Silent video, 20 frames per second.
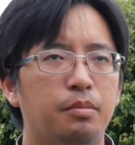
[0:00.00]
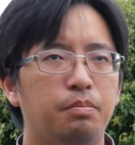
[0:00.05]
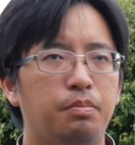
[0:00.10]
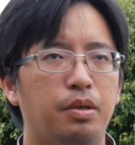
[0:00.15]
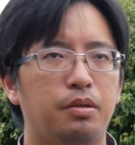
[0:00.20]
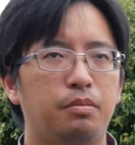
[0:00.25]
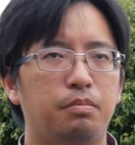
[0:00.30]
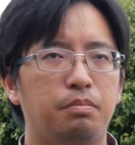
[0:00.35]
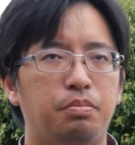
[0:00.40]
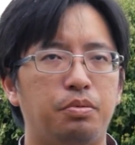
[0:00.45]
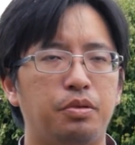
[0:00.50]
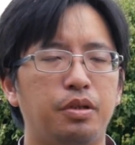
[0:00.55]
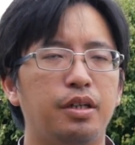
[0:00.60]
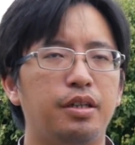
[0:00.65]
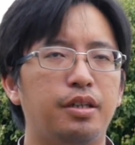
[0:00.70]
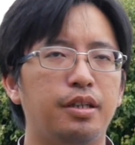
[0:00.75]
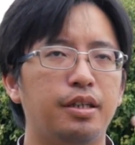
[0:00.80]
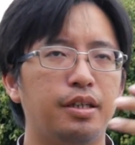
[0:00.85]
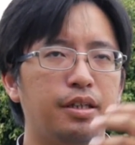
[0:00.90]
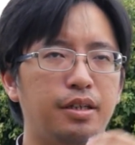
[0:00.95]
but
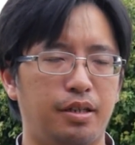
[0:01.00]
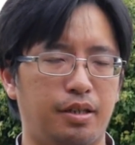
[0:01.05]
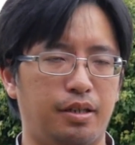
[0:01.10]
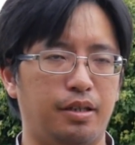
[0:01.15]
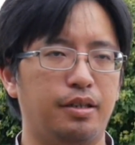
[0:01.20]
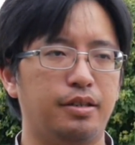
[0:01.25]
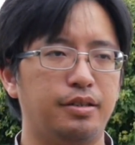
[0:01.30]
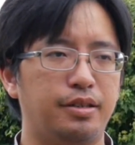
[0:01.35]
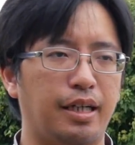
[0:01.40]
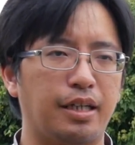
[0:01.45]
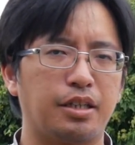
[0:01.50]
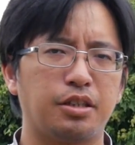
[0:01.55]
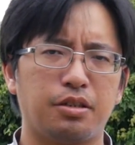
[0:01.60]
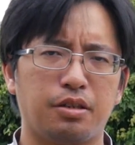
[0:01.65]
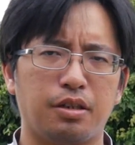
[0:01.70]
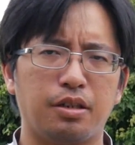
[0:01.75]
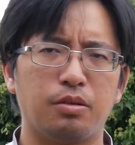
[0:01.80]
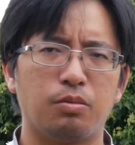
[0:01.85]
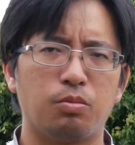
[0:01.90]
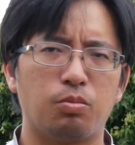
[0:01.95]
breathing in is
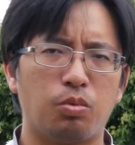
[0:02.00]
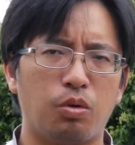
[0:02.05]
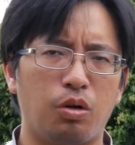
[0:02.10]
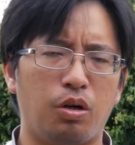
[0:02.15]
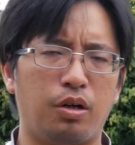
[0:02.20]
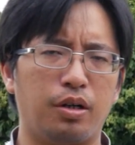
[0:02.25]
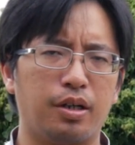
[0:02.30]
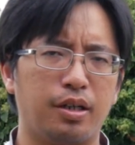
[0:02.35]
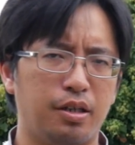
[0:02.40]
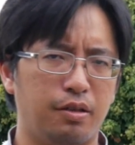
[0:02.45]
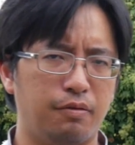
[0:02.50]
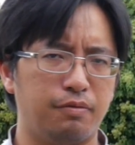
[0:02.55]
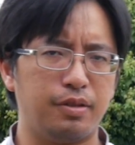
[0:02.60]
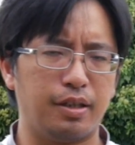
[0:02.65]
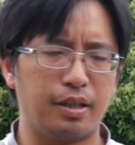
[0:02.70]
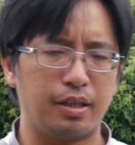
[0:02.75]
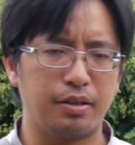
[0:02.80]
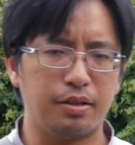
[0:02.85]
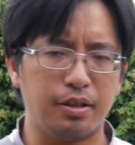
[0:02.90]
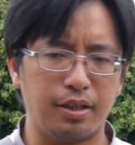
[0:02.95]
actually the wrong kind of
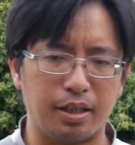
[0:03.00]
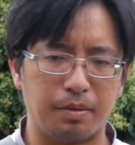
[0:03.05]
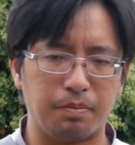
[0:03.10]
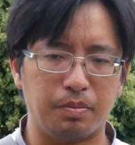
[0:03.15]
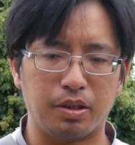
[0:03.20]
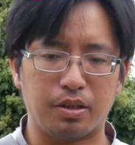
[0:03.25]
technique,